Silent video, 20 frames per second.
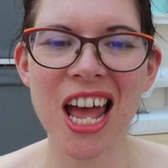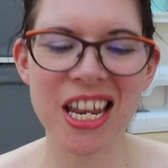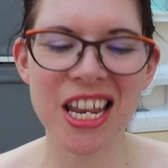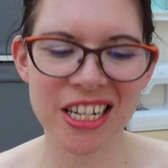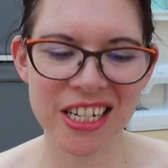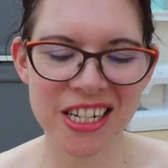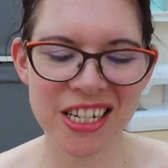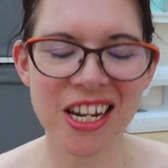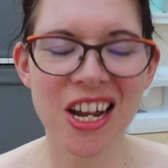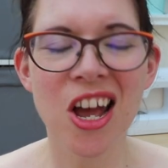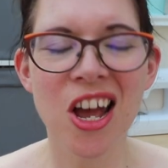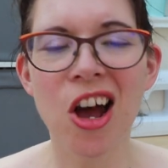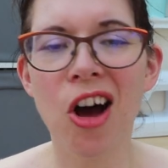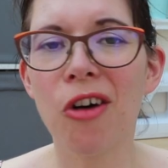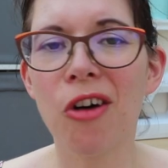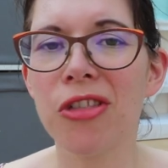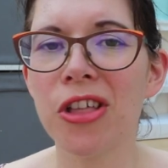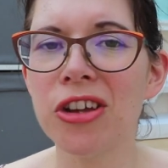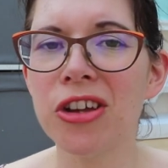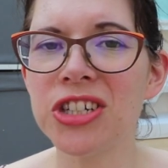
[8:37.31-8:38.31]
And
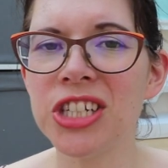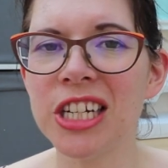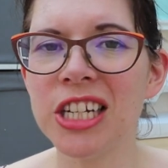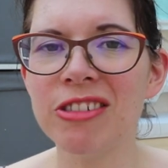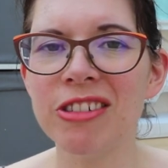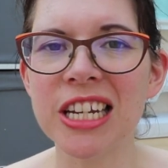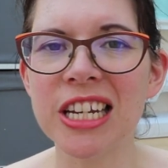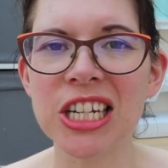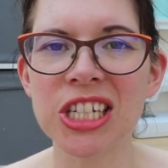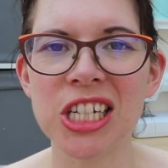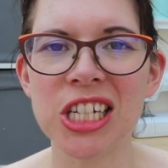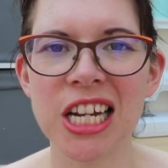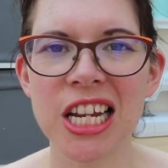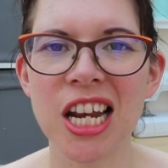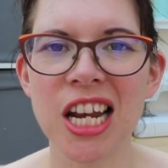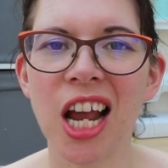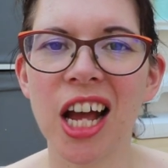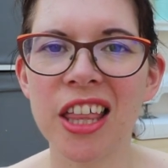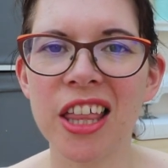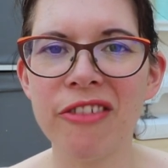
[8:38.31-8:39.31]
although she initially
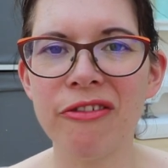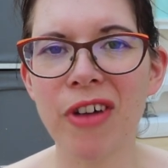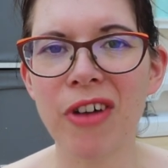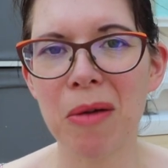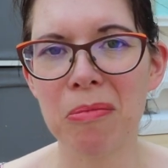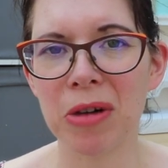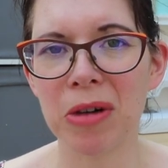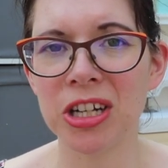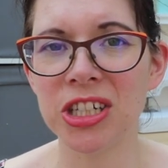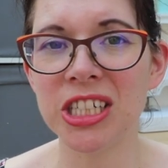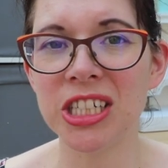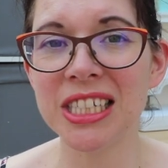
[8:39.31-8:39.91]
liked the fabric,